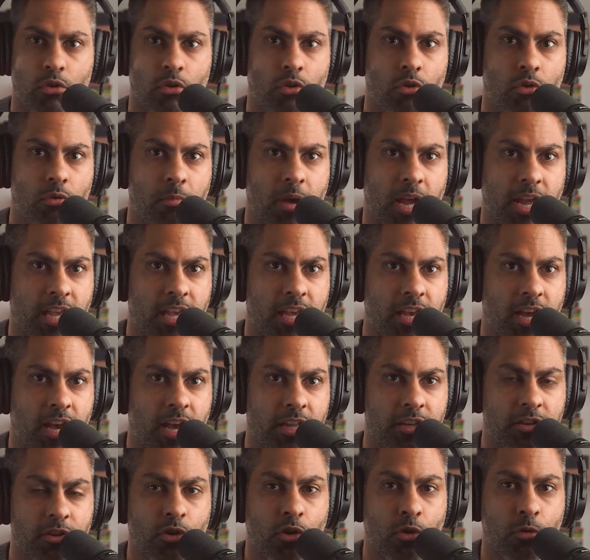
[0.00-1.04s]
oh my
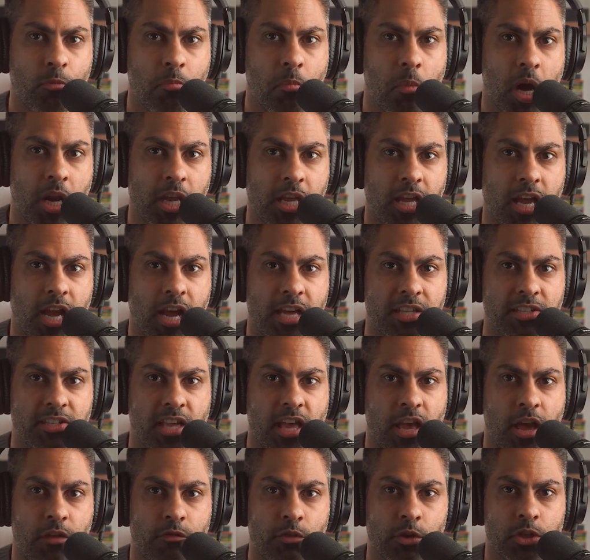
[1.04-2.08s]
God, no money guys
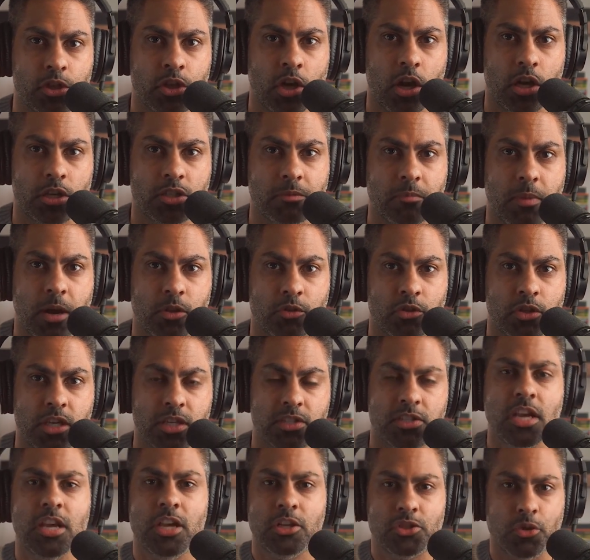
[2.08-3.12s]
ever talked about
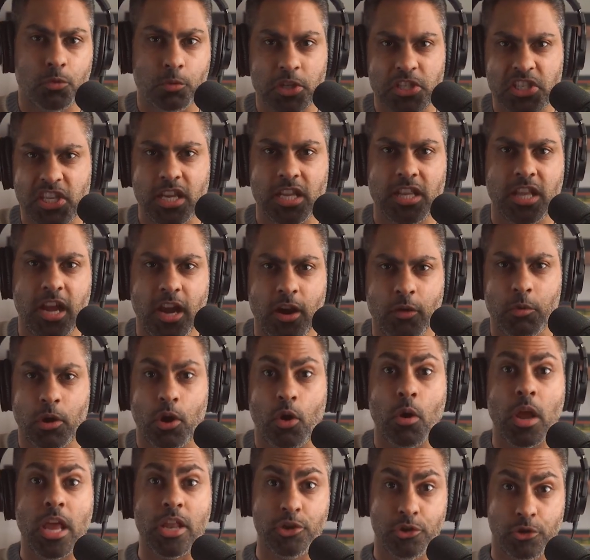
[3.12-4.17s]
this. So we're sitting there, we're
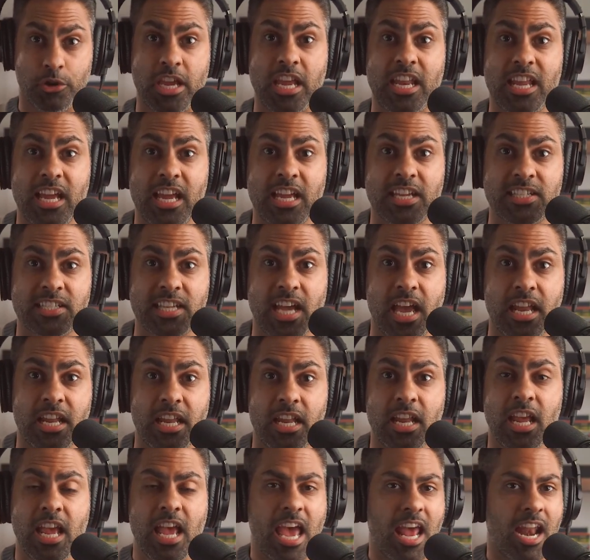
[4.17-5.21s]
going, and you're getting
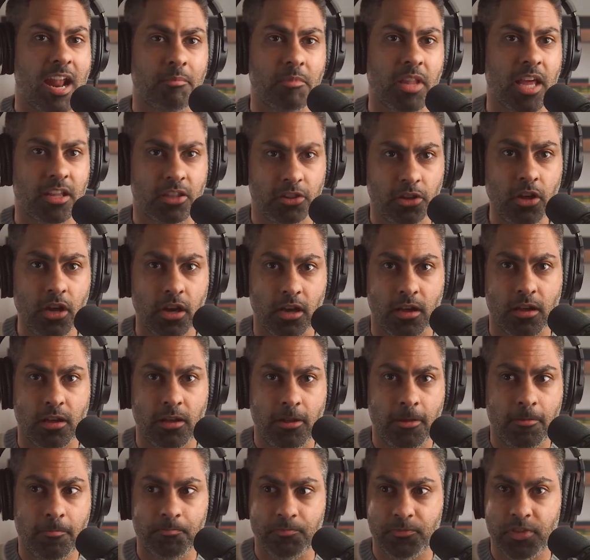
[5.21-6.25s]
excited. And I'm like, look,
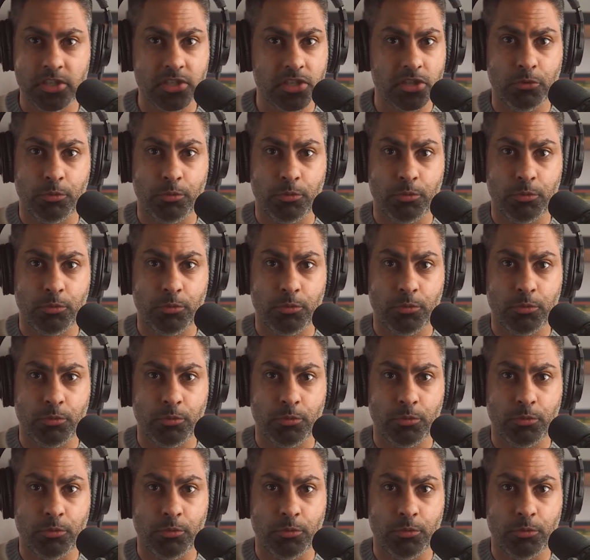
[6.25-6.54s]
this is a